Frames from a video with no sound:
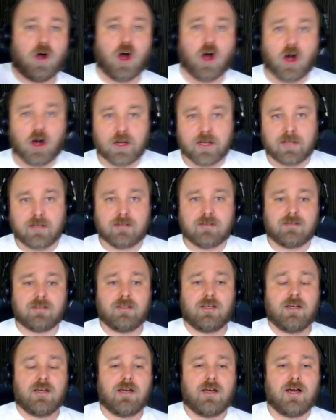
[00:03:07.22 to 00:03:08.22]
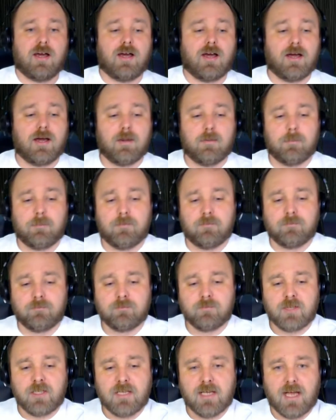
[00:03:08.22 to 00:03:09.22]
on it. And
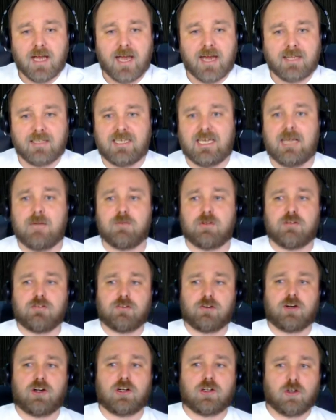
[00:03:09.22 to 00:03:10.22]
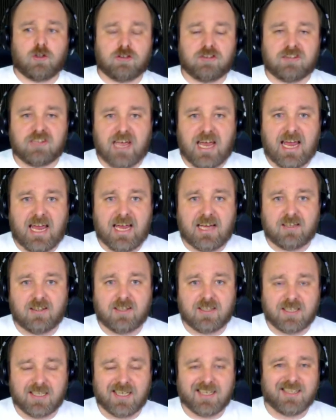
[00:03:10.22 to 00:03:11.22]
came with a vertical stand
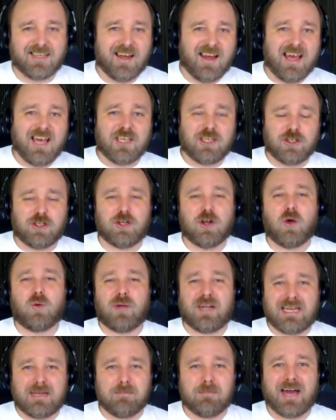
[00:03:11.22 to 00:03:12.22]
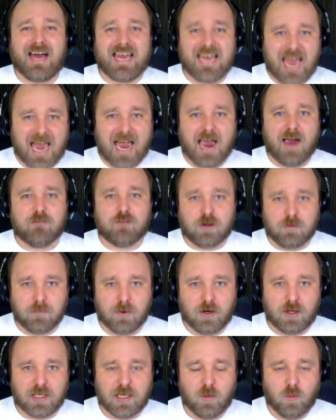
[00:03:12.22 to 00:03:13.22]
that you can already buy
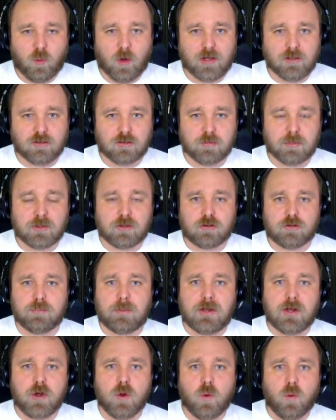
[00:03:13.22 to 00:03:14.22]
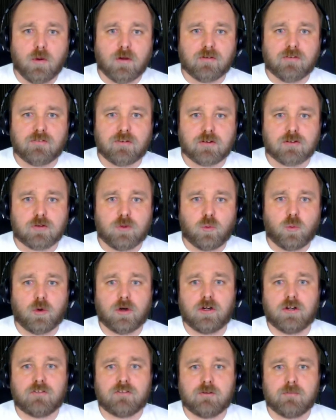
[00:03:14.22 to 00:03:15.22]
aftermarket ones, but there's been no official
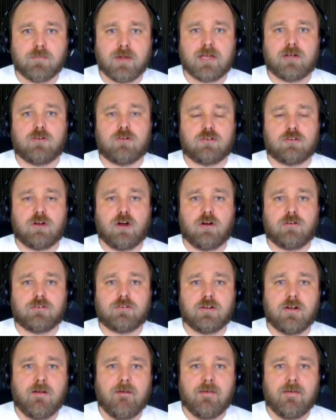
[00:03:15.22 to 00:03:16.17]
word from Microsoft